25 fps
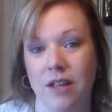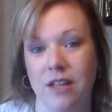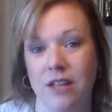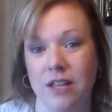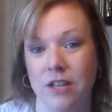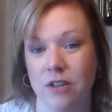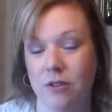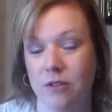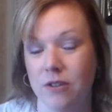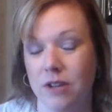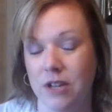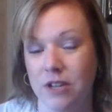
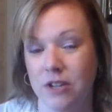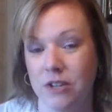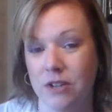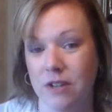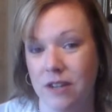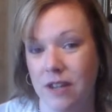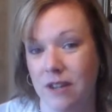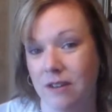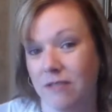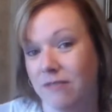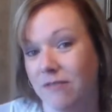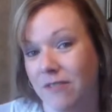You can
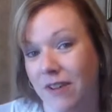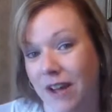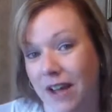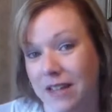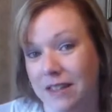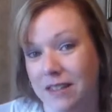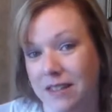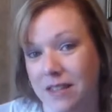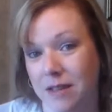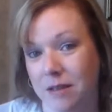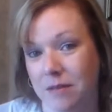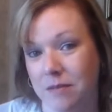
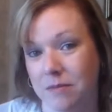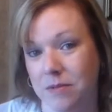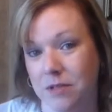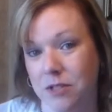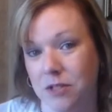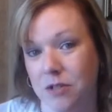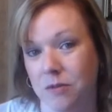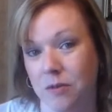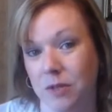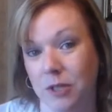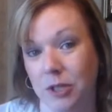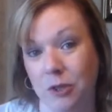invite them
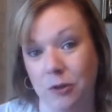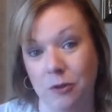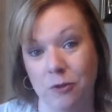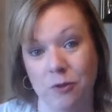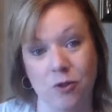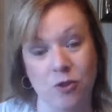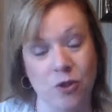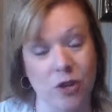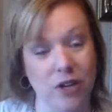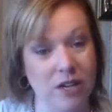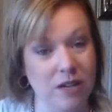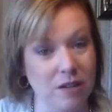to a local
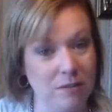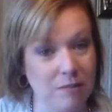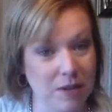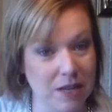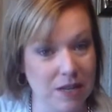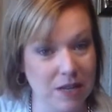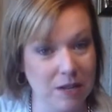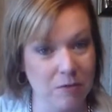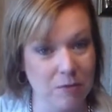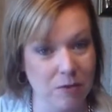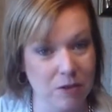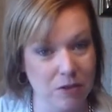training
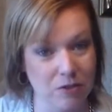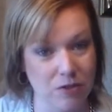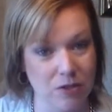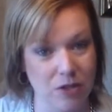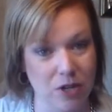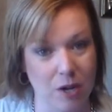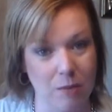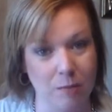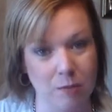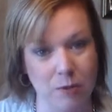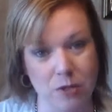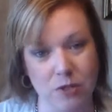meeting where there's
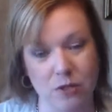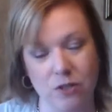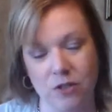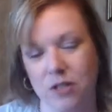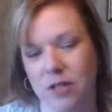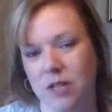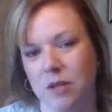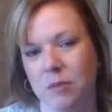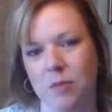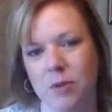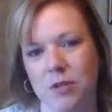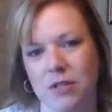an
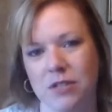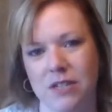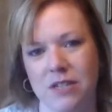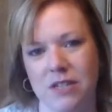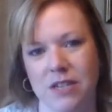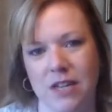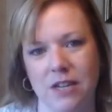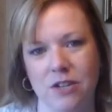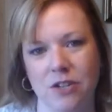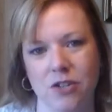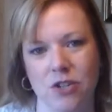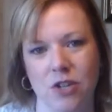opportunity
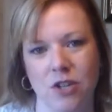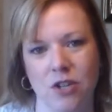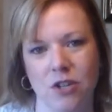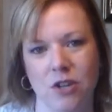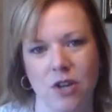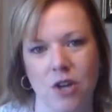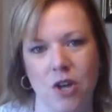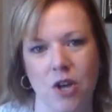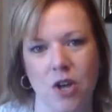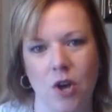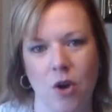presentation,